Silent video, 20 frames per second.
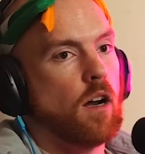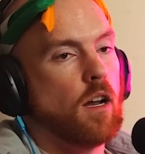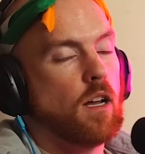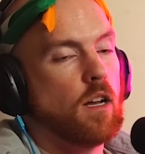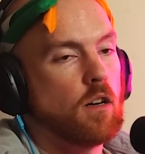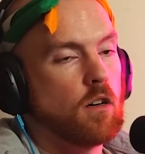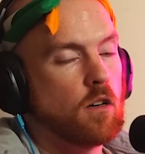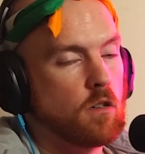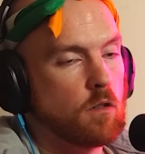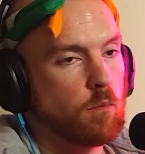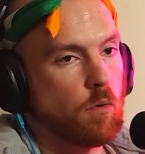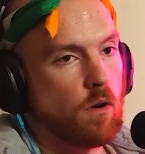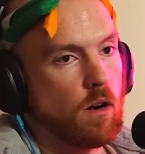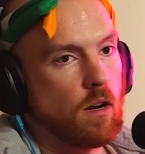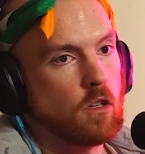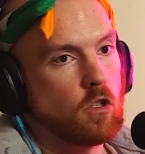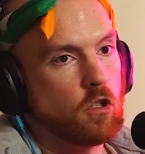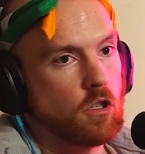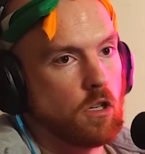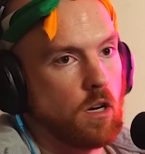All right. Here's
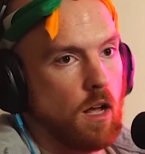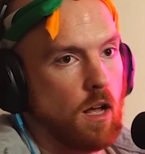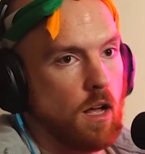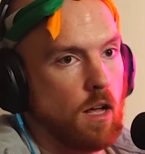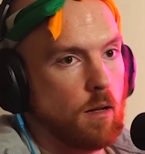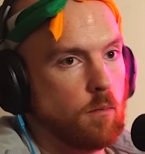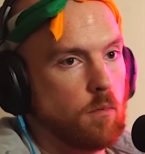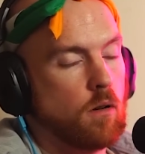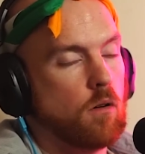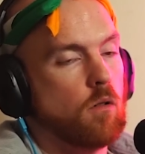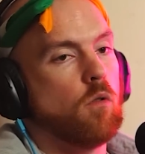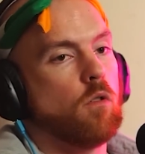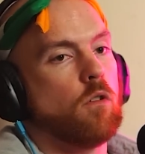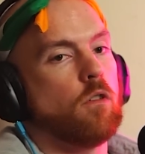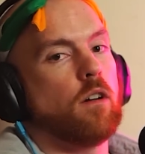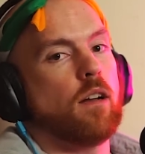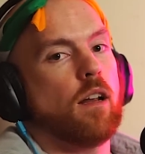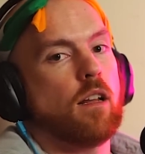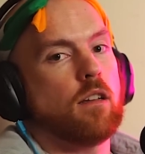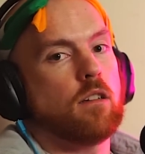Brennan Schaub
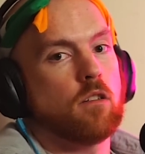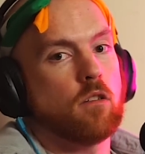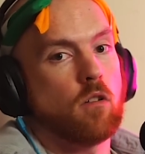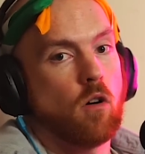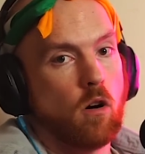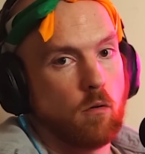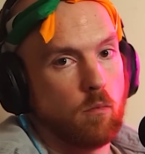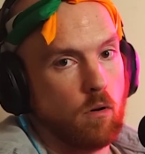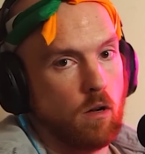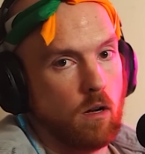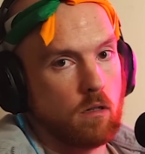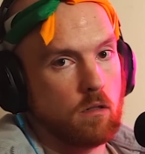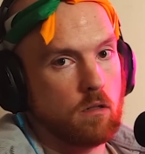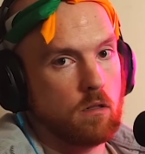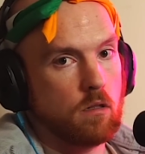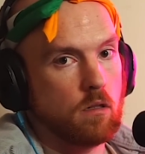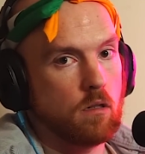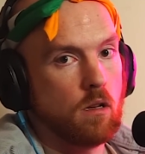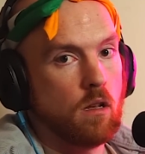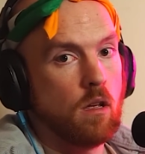ordering at
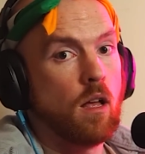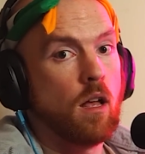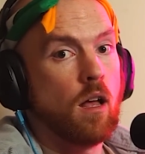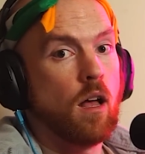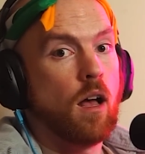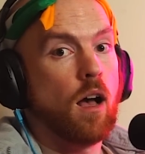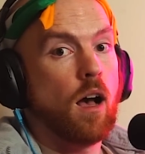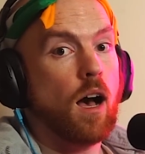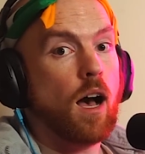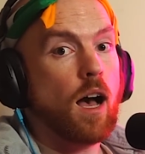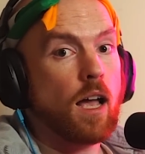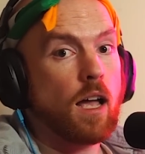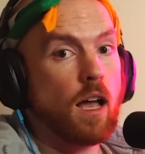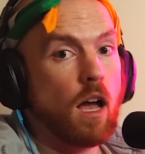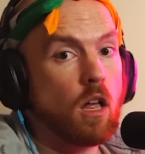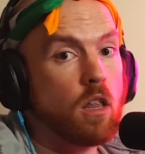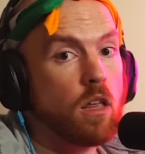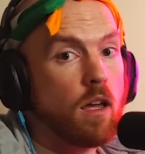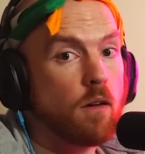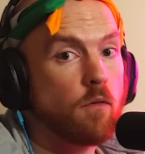Starbucks. Hi,
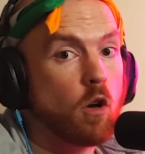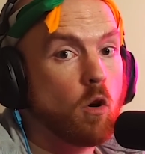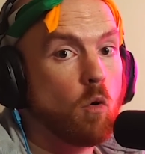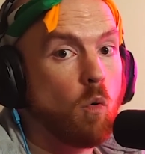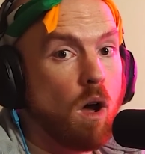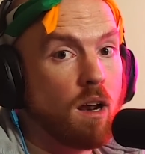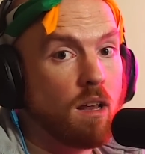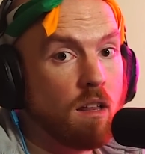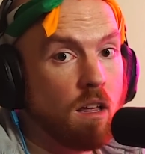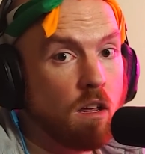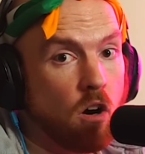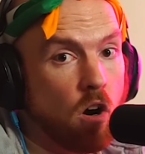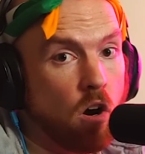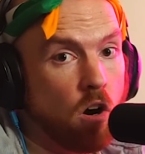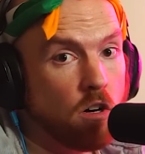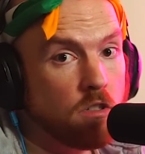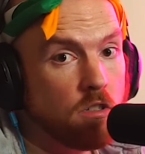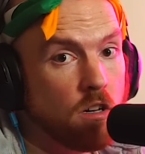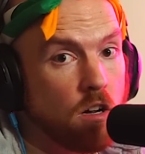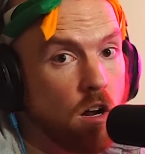I'll have a Guadalajara
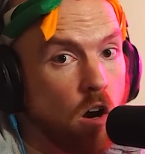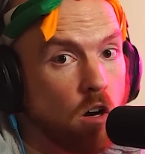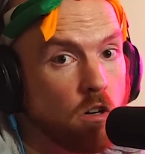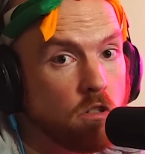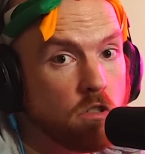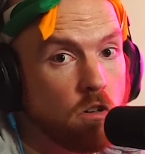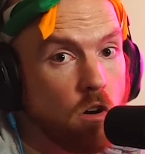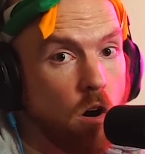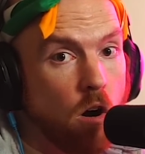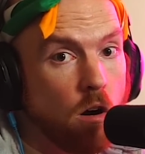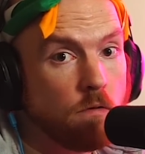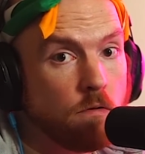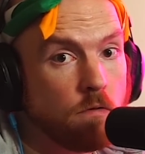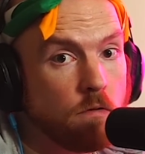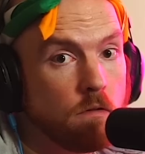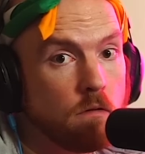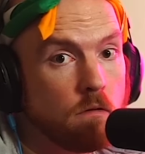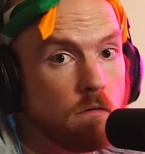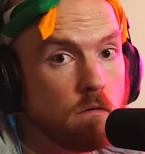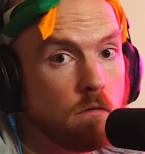heart-to-heart
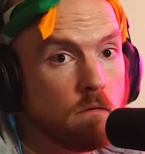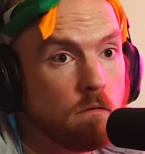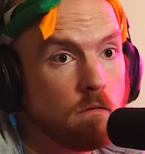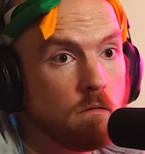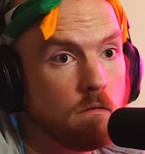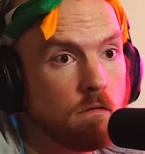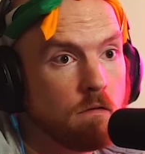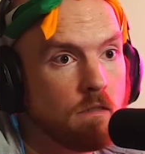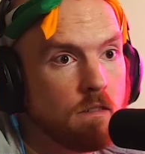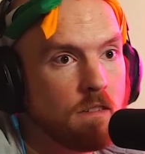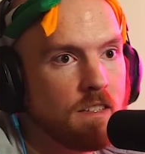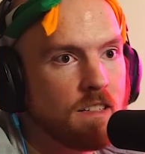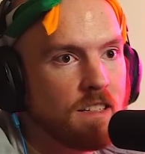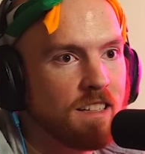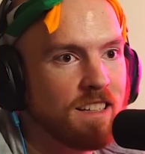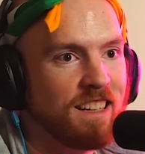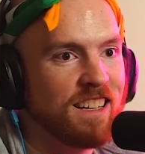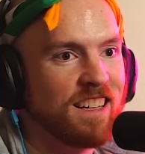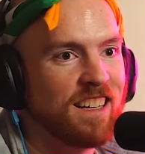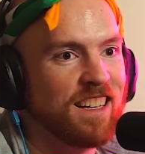scarf.
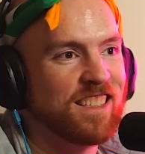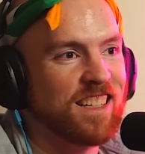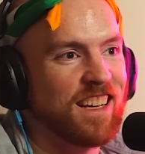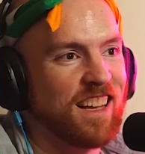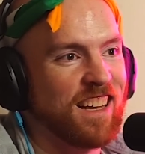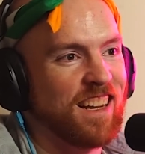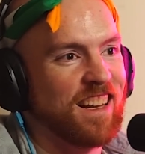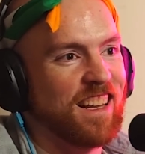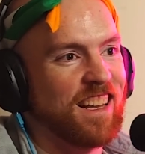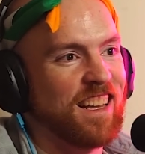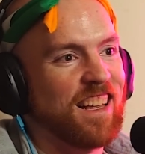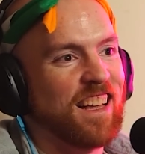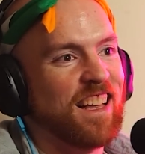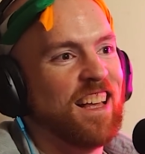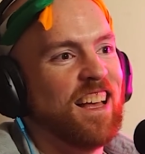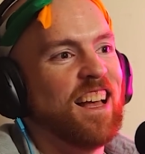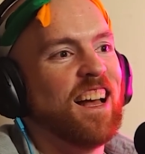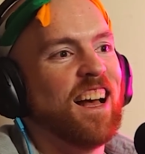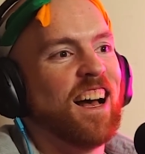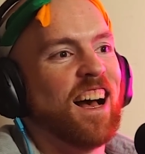
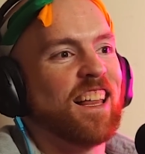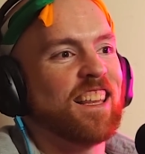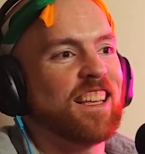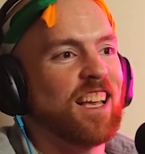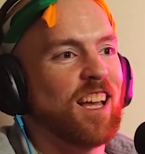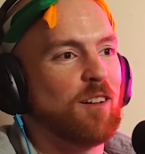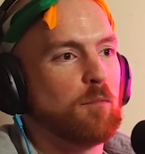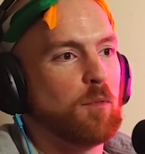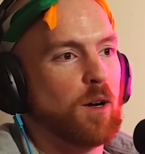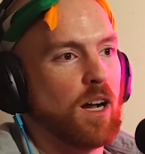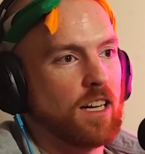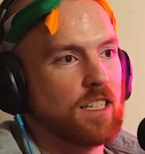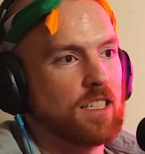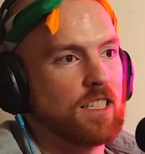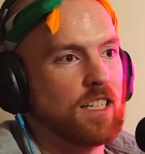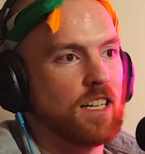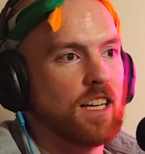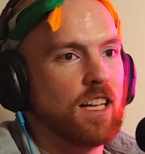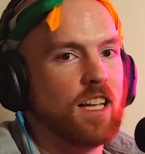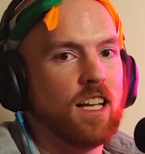I think I
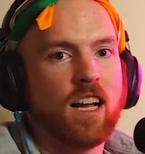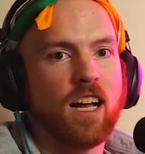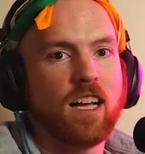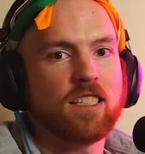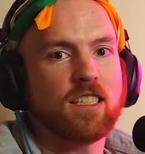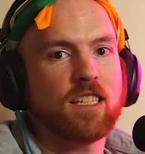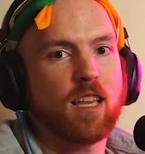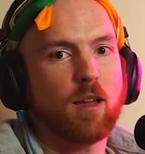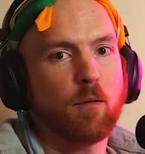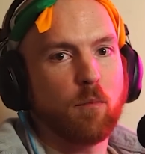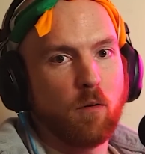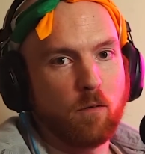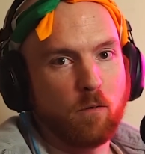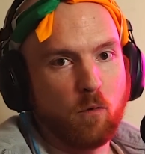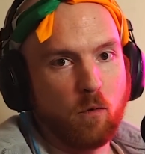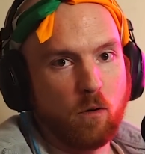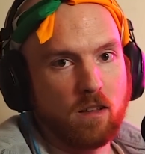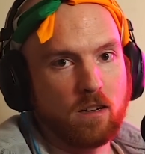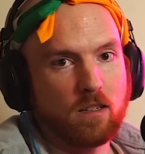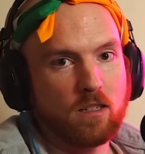botched it. I said that
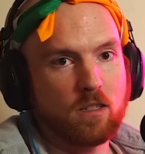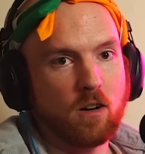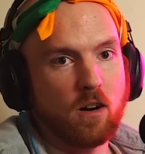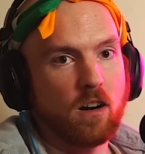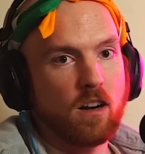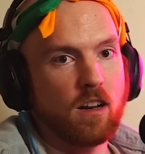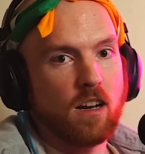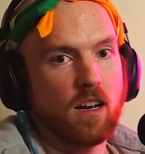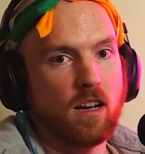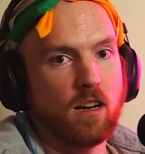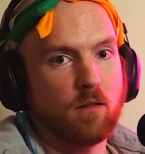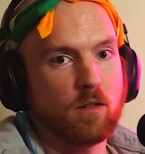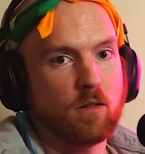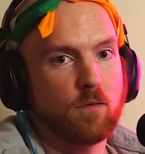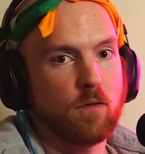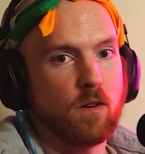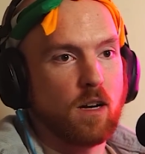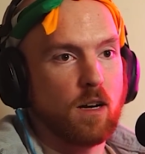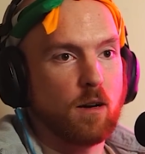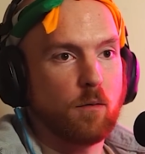before this started and it was
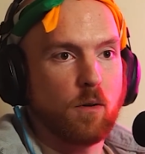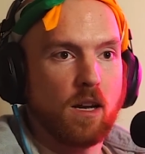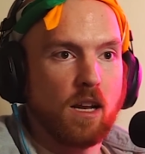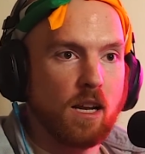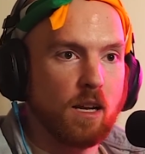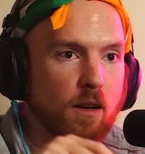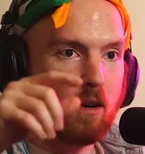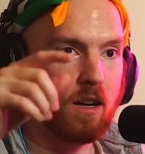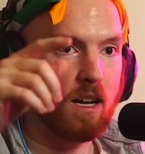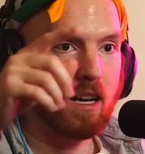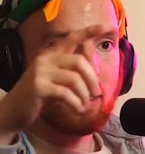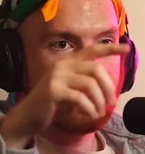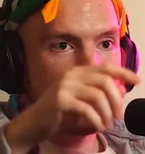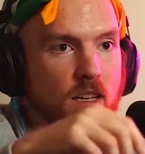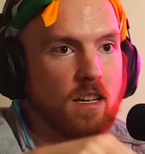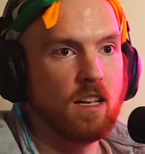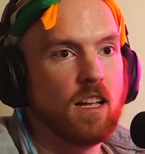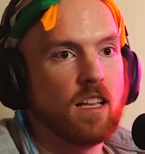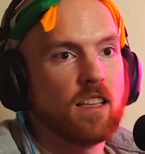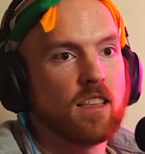funnier. But anyways,
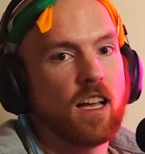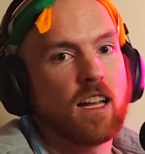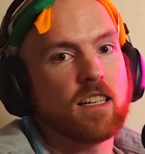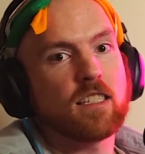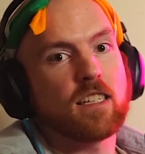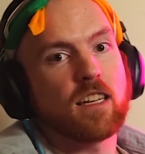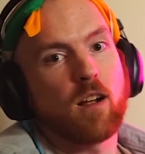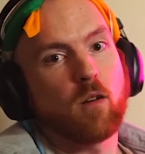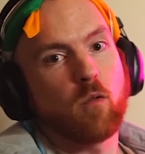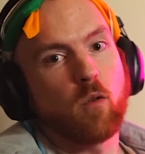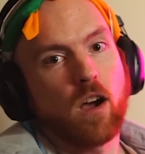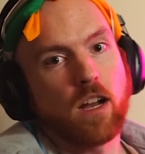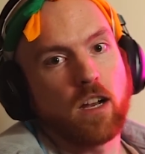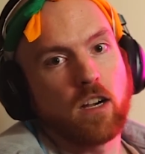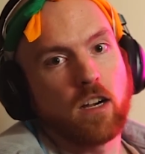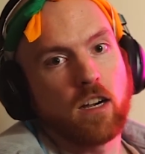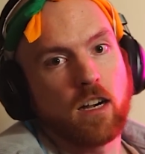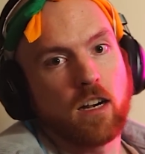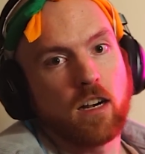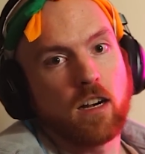that's not why
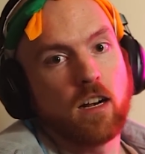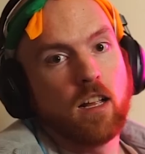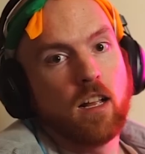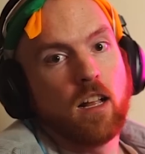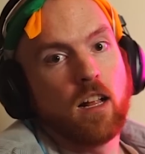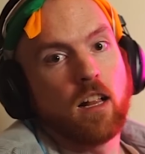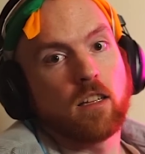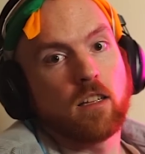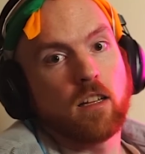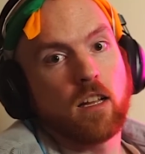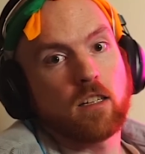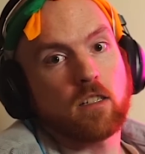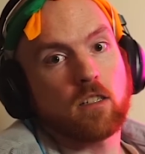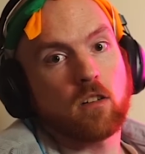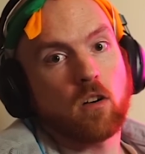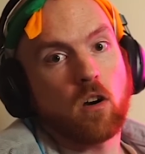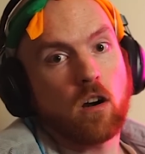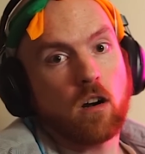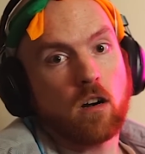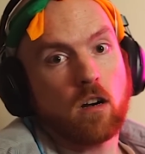you're here. Let's
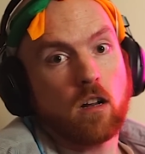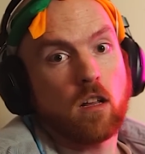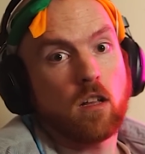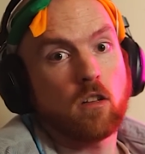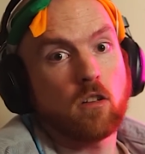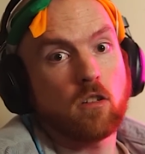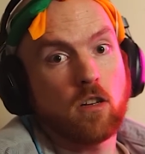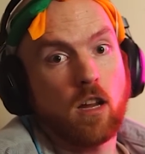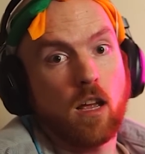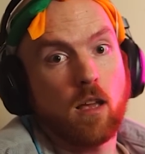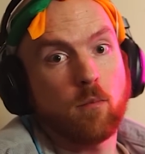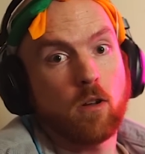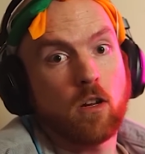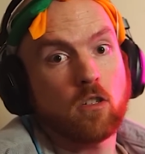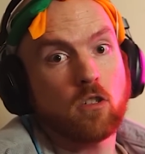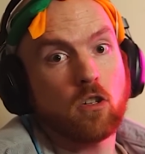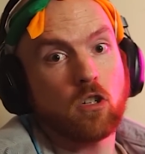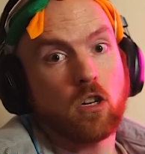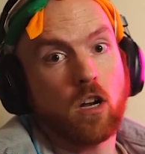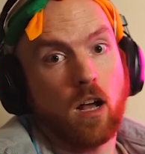start 10
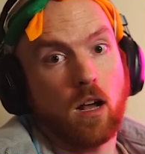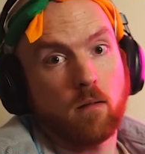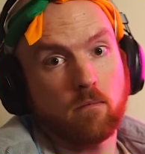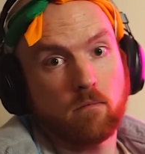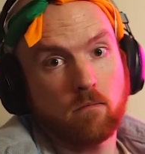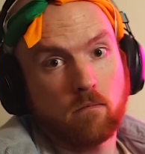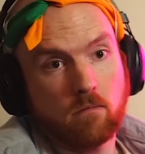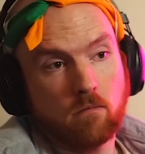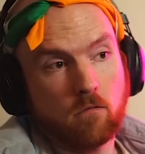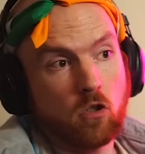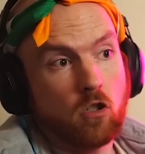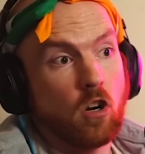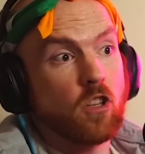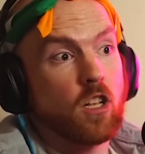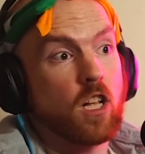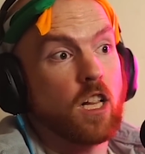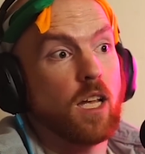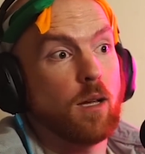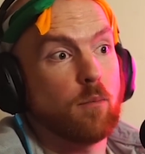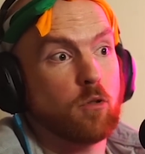minutes of Schaub. Start
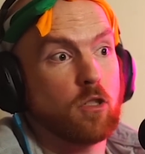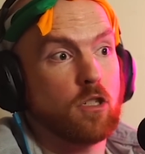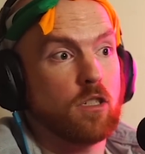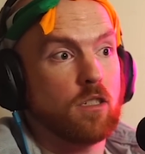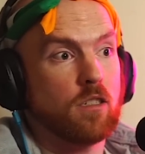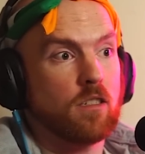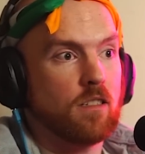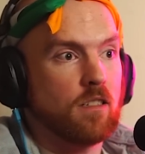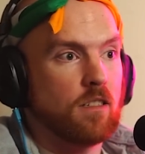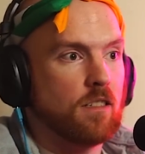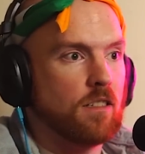the clips.